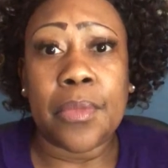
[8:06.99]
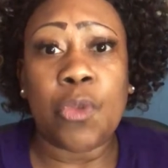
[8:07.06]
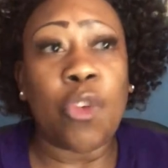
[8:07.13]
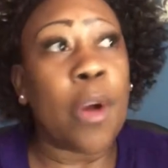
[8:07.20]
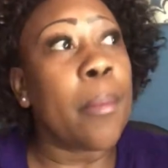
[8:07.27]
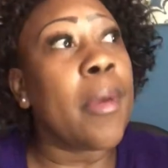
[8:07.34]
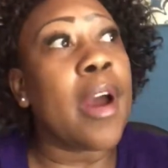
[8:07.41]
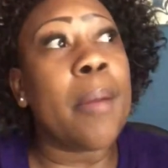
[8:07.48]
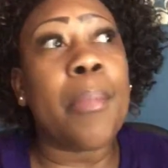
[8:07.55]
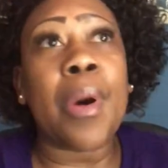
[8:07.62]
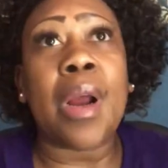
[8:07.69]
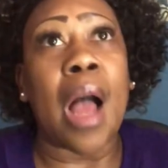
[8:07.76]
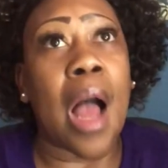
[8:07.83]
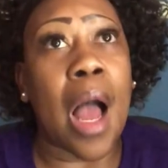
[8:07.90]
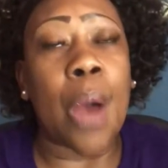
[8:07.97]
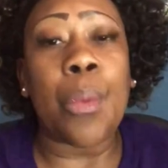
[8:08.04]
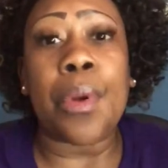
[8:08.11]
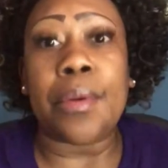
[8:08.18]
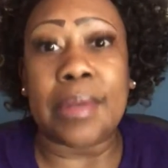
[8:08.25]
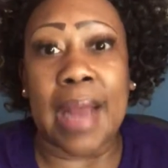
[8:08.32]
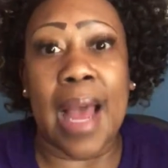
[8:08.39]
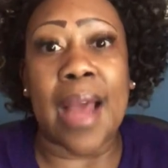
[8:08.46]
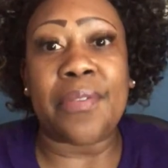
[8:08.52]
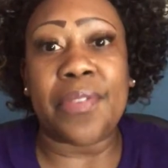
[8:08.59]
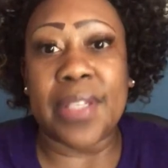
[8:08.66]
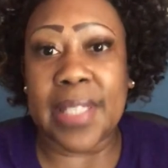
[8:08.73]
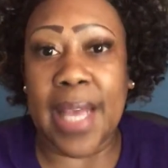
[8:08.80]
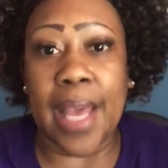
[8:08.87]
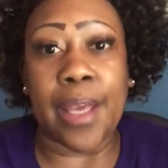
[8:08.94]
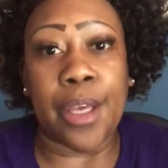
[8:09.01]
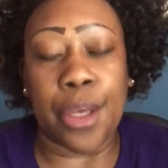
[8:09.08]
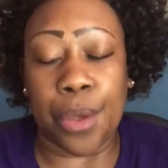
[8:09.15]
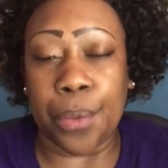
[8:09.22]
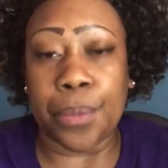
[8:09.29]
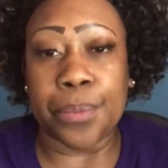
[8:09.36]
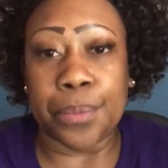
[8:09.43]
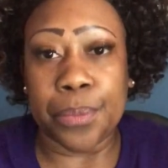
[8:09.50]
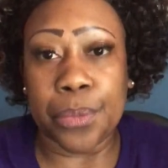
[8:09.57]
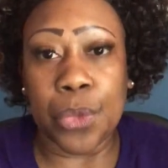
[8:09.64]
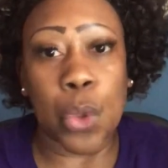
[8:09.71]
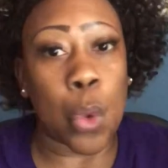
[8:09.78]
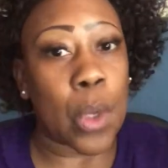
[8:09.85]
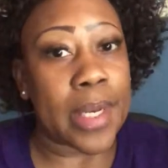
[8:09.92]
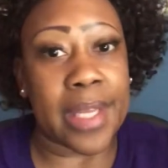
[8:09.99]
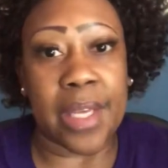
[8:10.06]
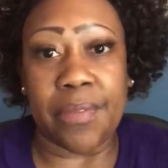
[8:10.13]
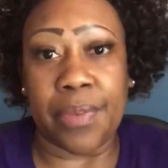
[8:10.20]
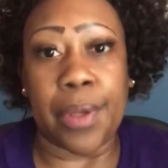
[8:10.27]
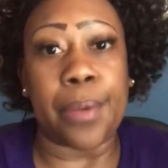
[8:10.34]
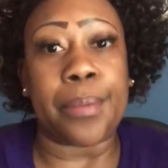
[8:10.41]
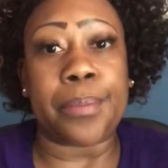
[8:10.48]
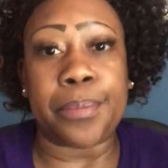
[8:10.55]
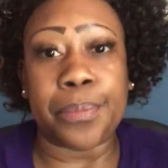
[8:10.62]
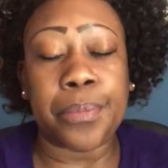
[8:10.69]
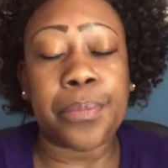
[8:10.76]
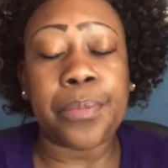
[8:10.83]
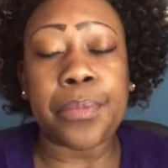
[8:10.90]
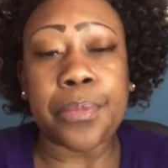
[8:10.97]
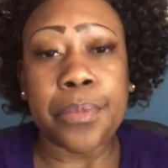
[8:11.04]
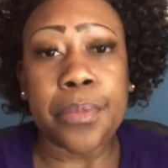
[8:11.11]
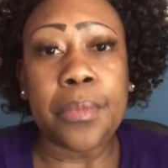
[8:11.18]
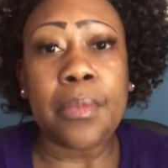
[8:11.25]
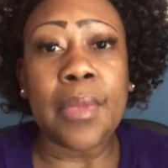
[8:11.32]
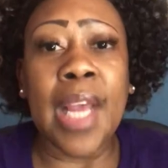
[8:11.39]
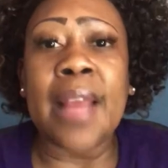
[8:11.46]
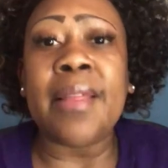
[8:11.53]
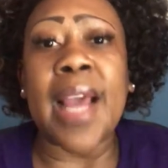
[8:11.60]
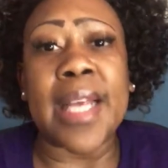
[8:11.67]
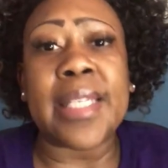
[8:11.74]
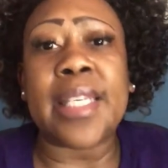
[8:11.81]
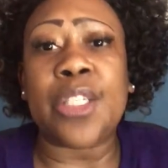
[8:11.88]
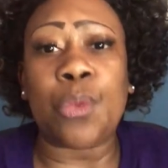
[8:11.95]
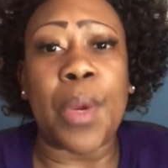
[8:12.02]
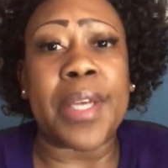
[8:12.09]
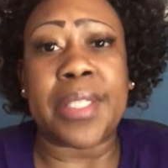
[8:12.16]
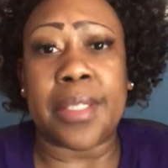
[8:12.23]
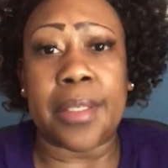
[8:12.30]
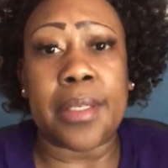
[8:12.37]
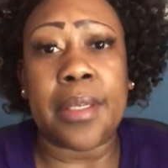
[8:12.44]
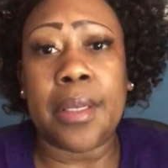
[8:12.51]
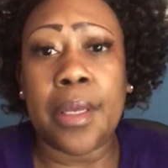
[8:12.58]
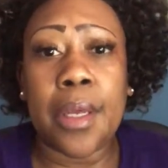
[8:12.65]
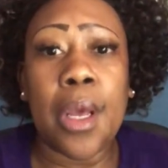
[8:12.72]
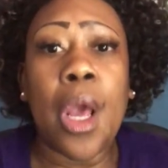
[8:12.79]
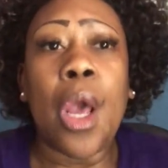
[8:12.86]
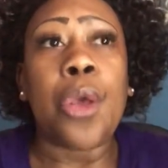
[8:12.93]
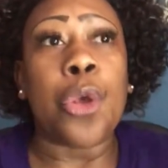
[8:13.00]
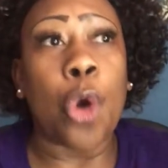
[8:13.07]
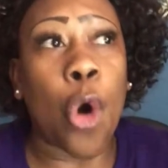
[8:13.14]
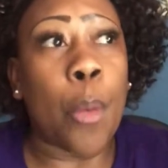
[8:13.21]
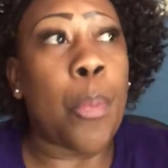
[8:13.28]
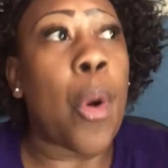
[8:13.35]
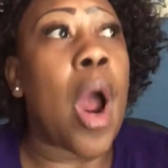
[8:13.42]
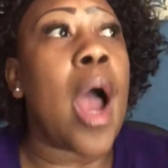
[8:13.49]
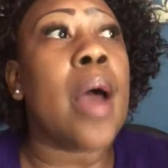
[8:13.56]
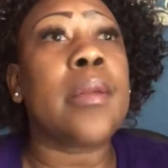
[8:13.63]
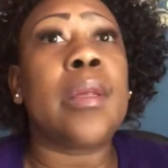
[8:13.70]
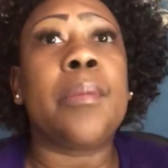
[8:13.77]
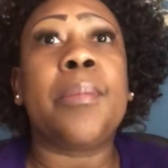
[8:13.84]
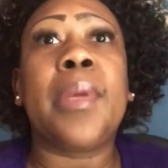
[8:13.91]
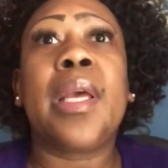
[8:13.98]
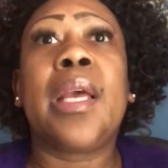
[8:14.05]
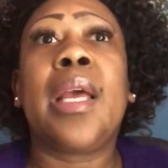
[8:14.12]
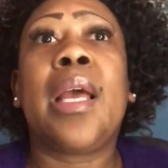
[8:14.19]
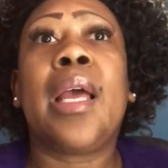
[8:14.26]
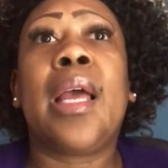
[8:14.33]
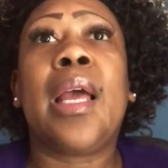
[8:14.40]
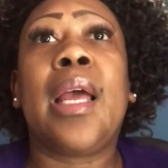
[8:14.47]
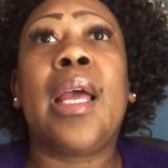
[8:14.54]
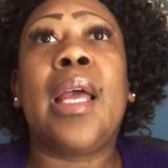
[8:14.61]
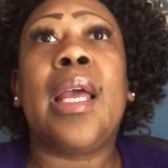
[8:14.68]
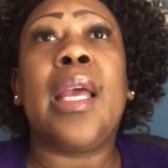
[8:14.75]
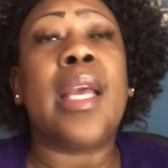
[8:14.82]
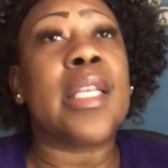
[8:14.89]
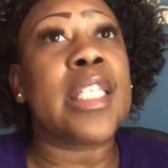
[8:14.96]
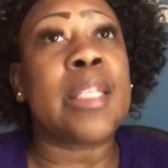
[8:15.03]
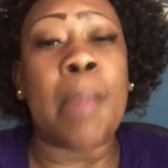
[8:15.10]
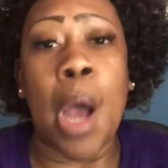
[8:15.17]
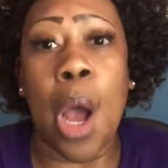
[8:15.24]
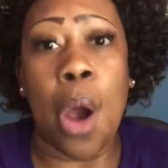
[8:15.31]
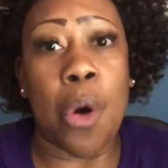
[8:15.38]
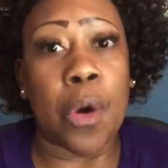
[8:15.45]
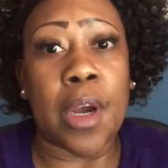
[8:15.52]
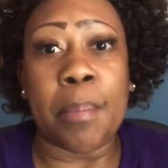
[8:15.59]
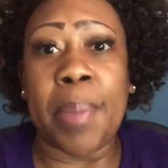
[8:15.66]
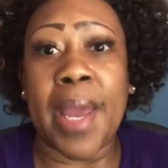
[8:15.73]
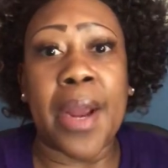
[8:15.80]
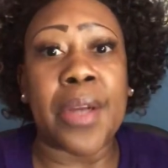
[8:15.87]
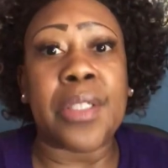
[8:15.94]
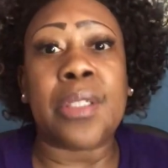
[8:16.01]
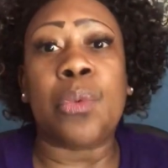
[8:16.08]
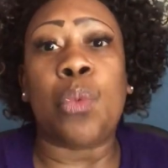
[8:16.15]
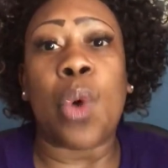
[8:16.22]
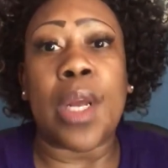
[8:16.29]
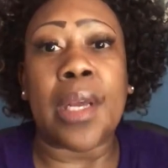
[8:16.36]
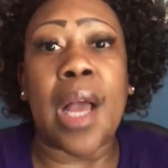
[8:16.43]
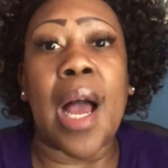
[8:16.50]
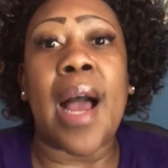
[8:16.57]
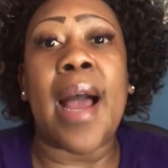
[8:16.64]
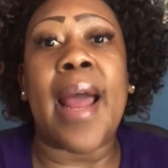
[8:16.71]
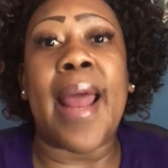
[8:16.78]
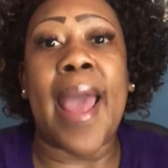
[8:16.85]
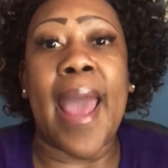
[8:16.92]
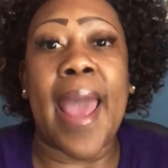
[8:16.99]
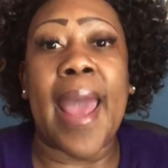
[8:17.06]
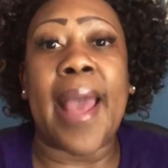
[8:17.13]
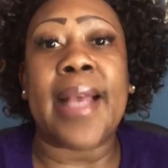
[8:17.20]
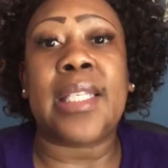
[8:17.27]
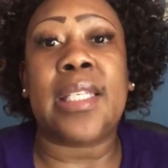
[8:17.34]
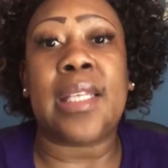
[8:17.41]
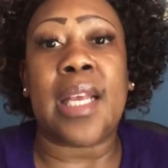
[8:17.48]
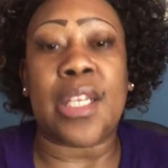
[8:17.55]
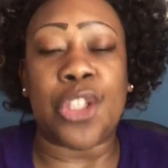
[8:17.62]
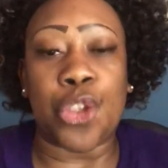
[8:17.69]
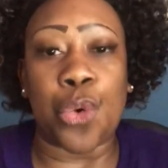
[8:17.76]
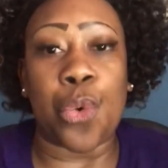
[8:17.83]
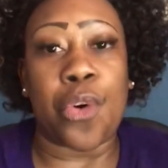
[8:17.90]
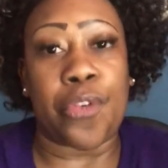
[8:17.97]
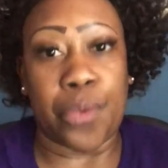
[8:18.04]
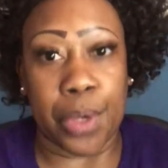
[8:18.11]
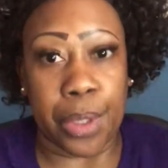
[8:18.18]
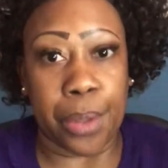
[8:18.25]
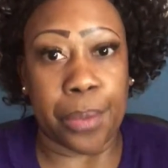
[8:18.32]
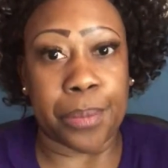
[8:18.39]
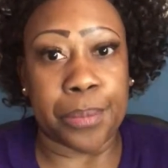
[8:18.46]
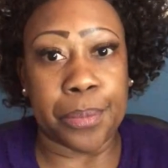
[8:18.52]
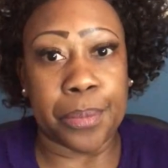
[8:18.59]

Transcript: Remember, God will not forsake you nor leave you in that situation. Your problem is small compared to what God has in store for you.